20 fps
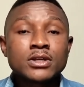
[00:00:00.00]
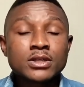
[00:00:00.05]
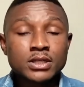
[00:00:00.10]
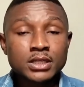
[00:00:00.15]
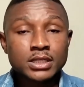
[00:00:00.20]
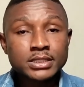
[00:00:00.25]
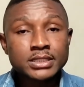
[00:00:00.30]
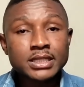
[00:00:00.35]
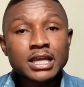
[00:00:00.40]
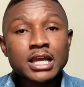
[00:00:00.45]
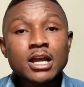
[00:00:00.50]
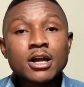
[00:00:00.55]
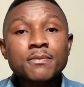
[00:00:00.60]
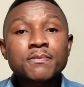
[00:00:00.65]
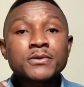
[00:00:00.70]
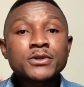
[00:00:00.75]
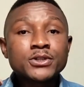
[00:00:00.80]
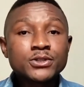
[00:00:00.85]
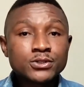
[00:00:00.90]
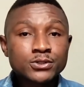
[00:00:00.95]
It's
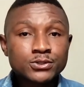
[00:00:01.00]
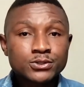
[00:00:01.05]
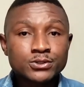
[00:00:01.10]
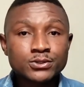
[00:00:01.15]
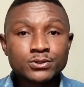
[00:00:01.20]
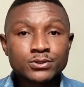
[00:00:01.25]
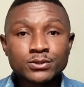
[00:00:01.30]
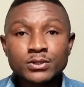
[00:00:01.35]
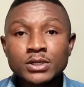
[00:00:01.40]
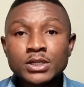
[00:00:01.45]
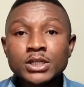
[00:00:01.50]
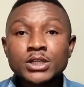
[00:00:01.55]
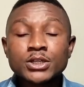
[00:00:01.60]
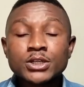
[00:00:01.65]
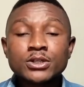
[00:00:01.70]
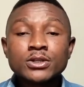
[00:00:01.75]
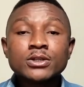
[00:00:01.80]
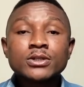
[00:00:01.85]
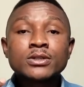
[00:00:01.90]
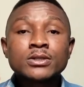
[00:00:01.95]
helping you to, you
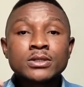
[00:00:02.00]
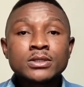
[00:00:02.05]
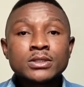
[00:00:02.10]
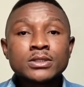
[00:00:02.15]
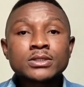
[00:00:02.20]
know,